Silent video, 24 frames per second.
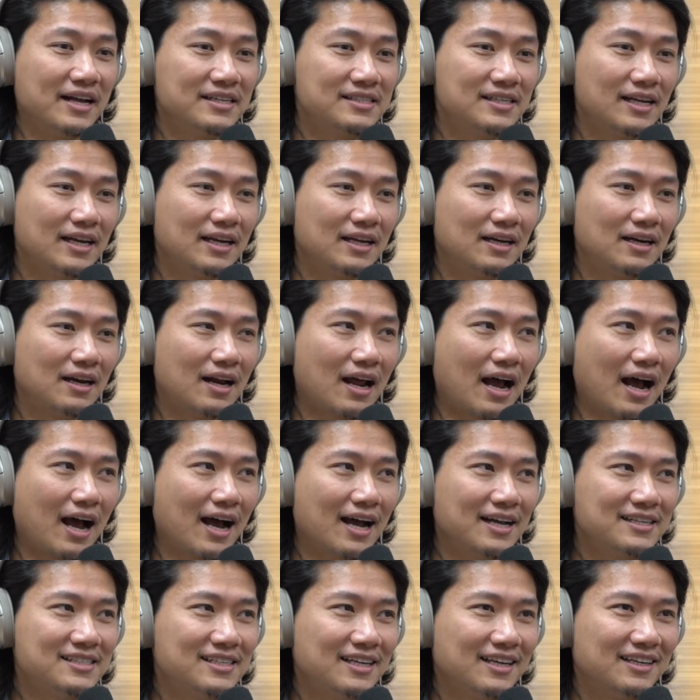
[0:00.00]
I said,
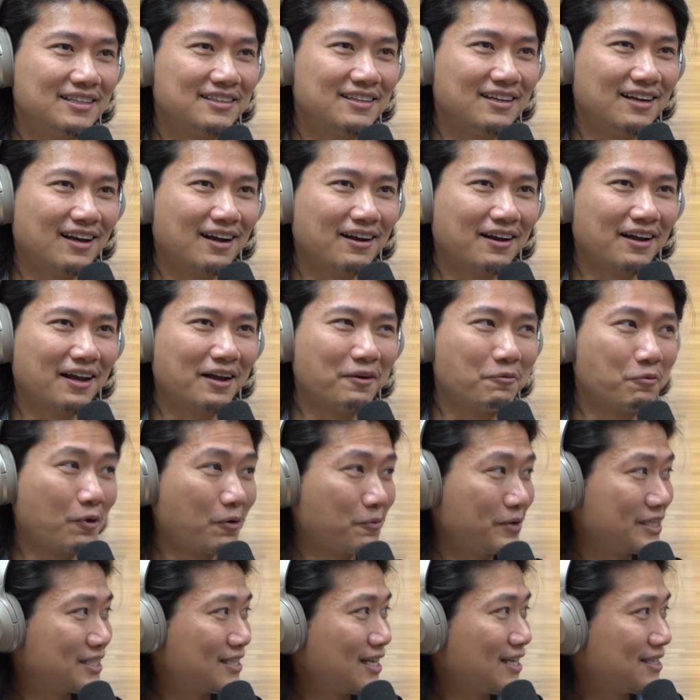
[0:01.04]
I said, and what
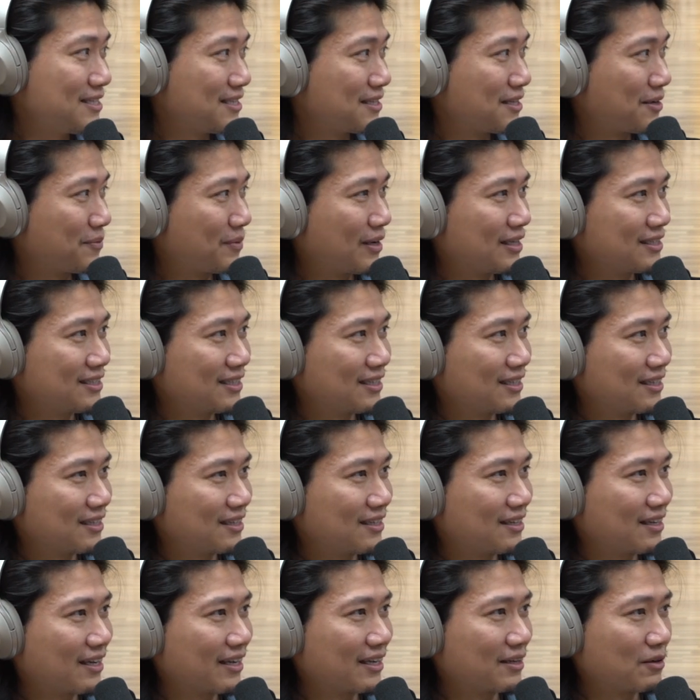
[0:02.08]
we said to them, I
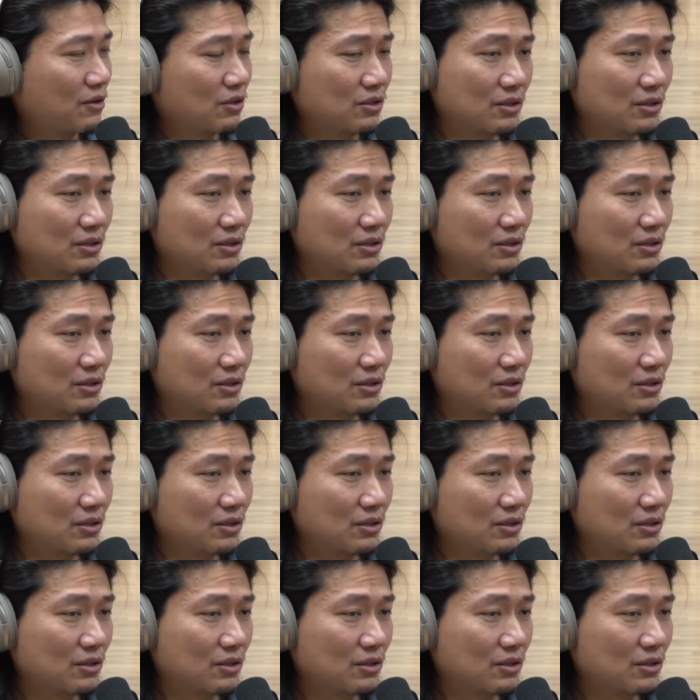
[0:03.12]
said, like,